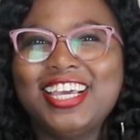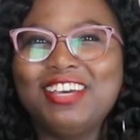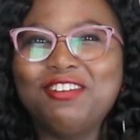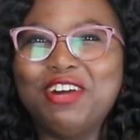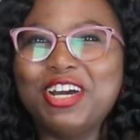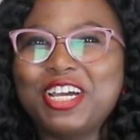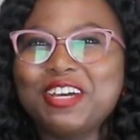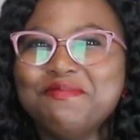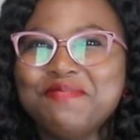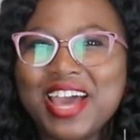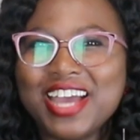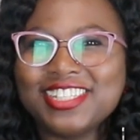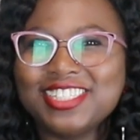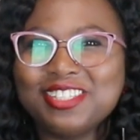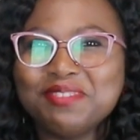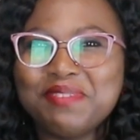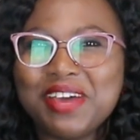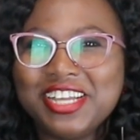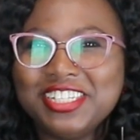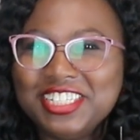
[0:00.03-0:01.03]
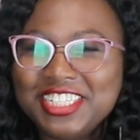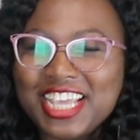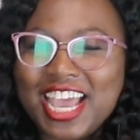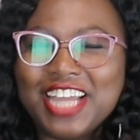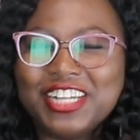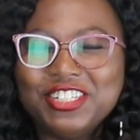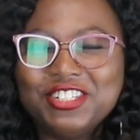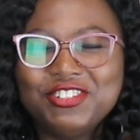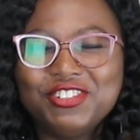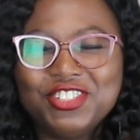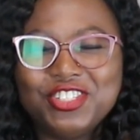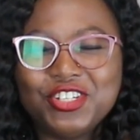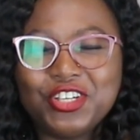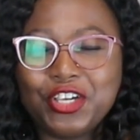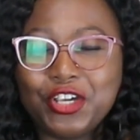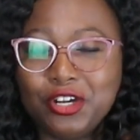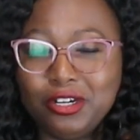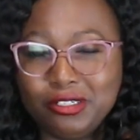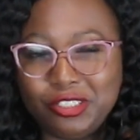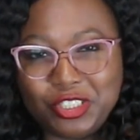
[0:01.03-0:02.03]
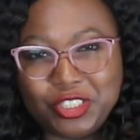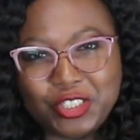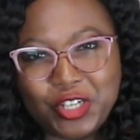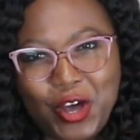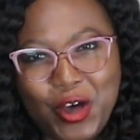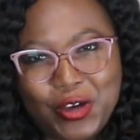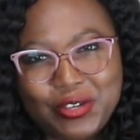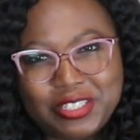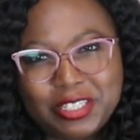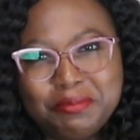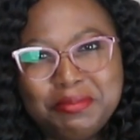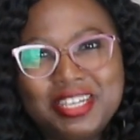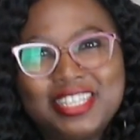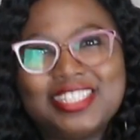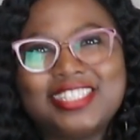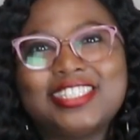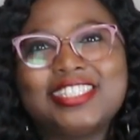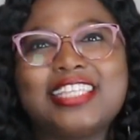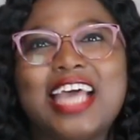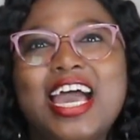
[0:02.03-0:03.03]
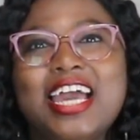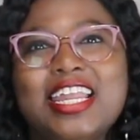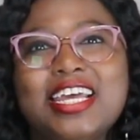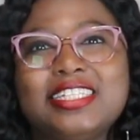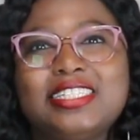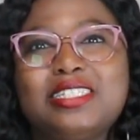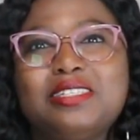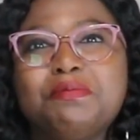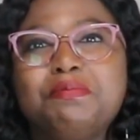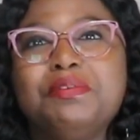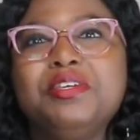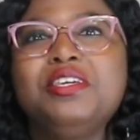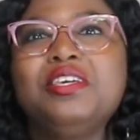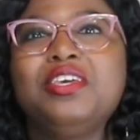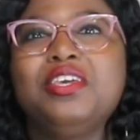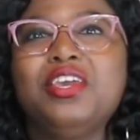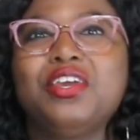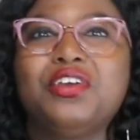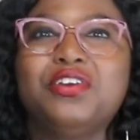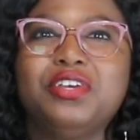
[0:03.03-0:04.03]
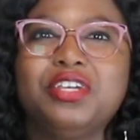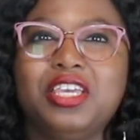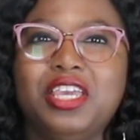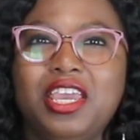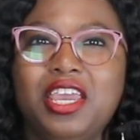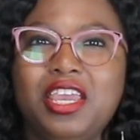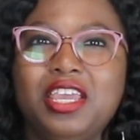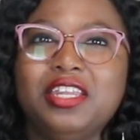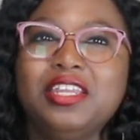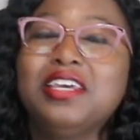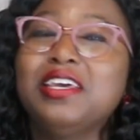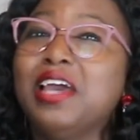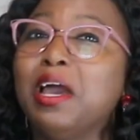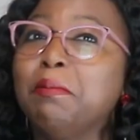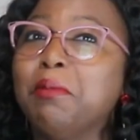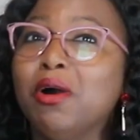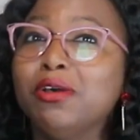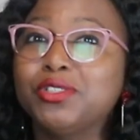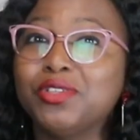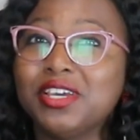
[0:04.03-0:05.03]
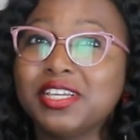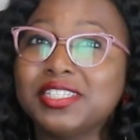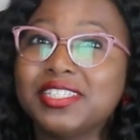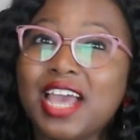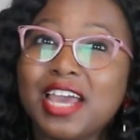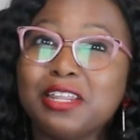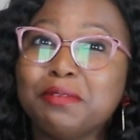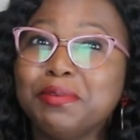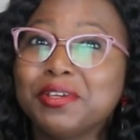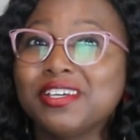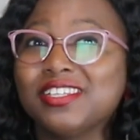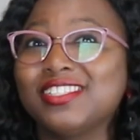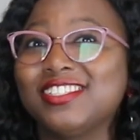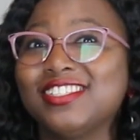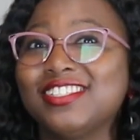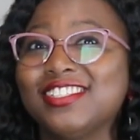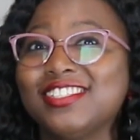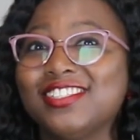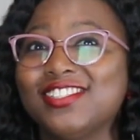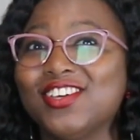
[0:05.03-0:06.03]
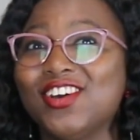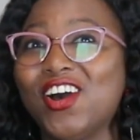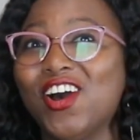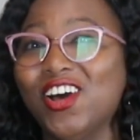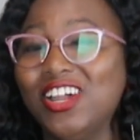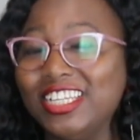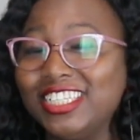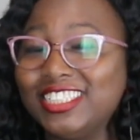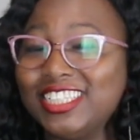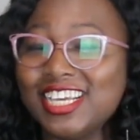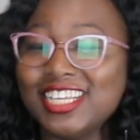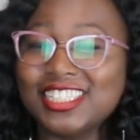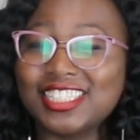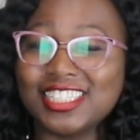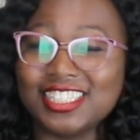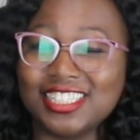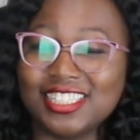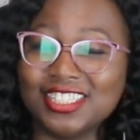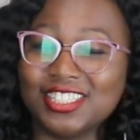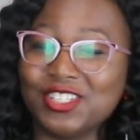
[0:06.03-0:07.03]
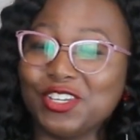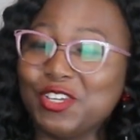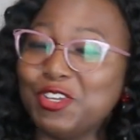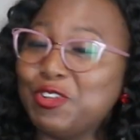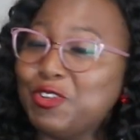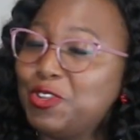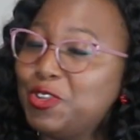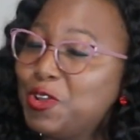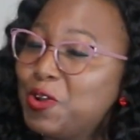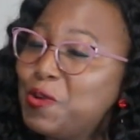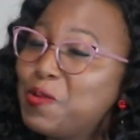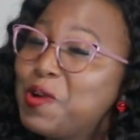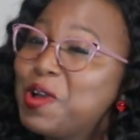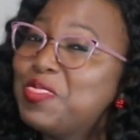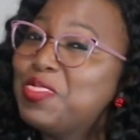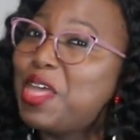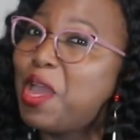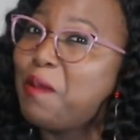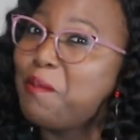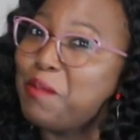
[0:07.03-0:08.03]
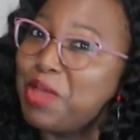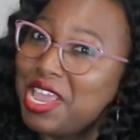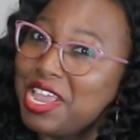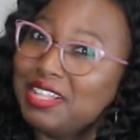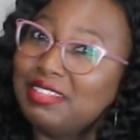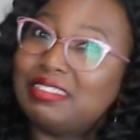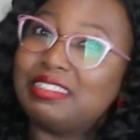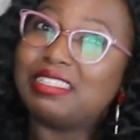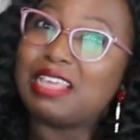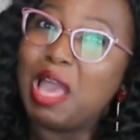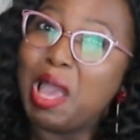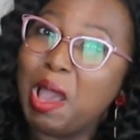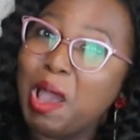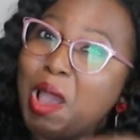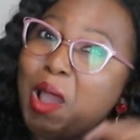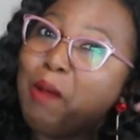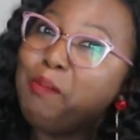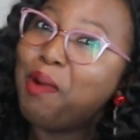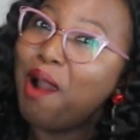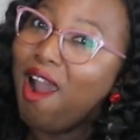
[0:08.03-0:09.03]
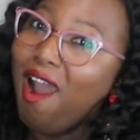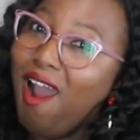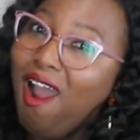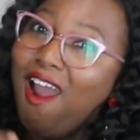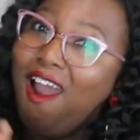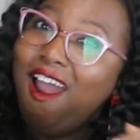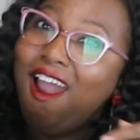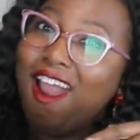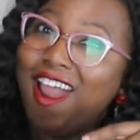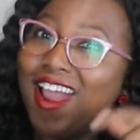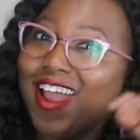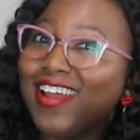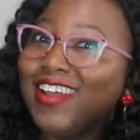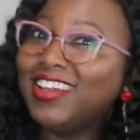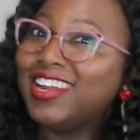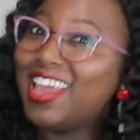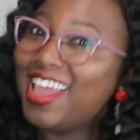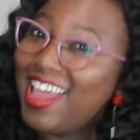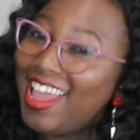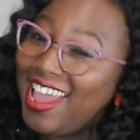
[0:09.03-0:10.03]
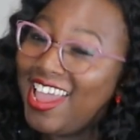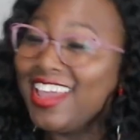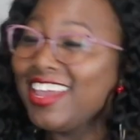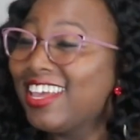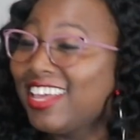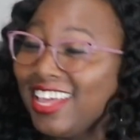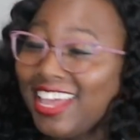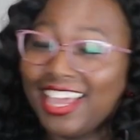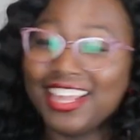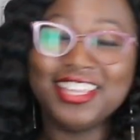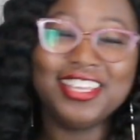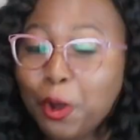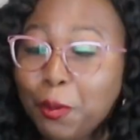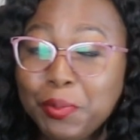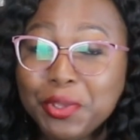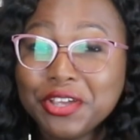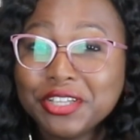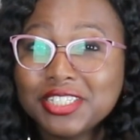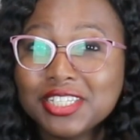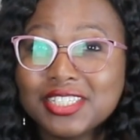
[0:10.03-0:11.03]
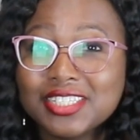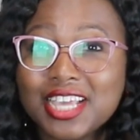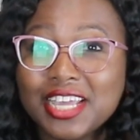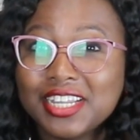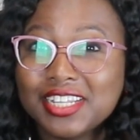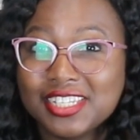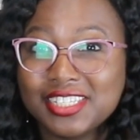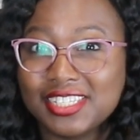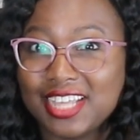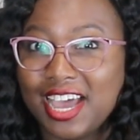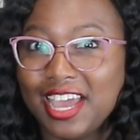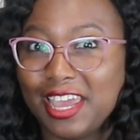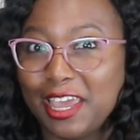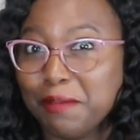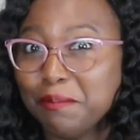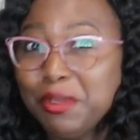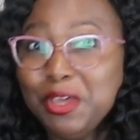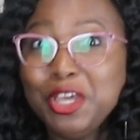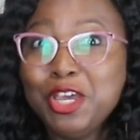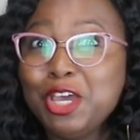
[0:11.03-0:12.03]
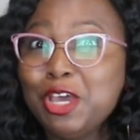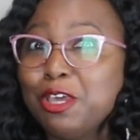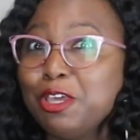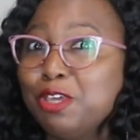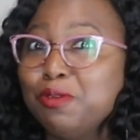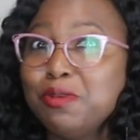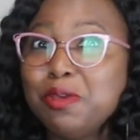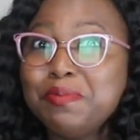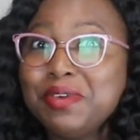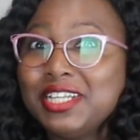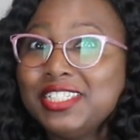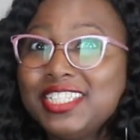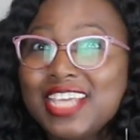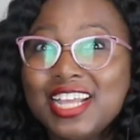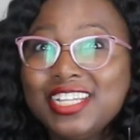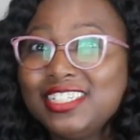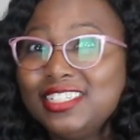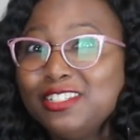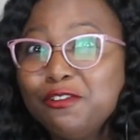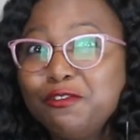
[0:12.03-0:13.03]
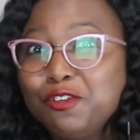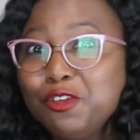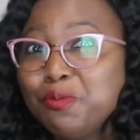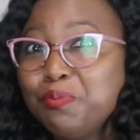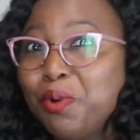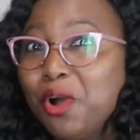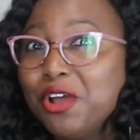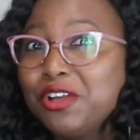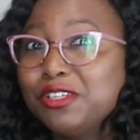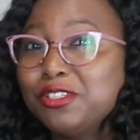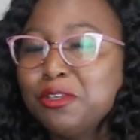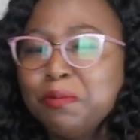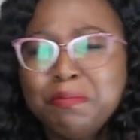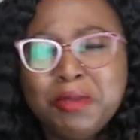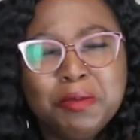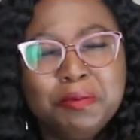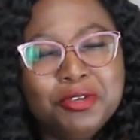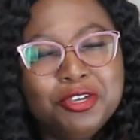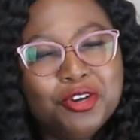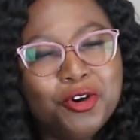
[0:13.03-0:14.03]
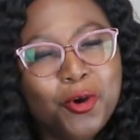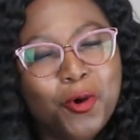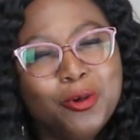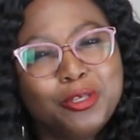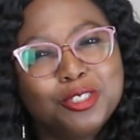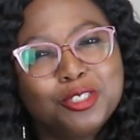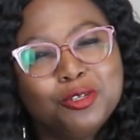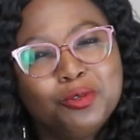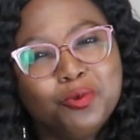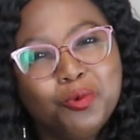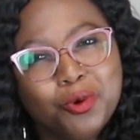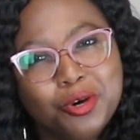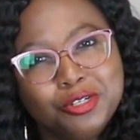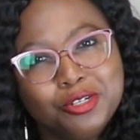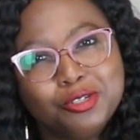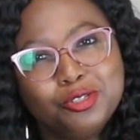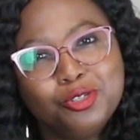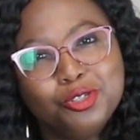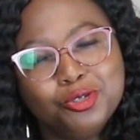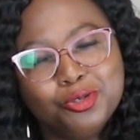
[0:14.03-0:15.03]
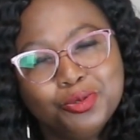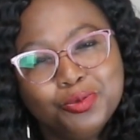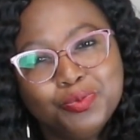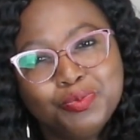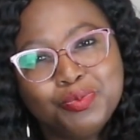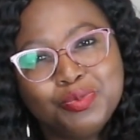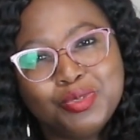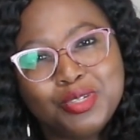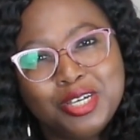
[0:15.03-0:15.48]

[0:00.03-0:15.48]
Welcome back to my channel. It's your girl Charles. I'm excited to be here again. I'm also excited because this is the holiday season, so you know what that means. Party! And I hope you're as excited as I am. You may be attending a few parties, or maybe you're hosting one or two.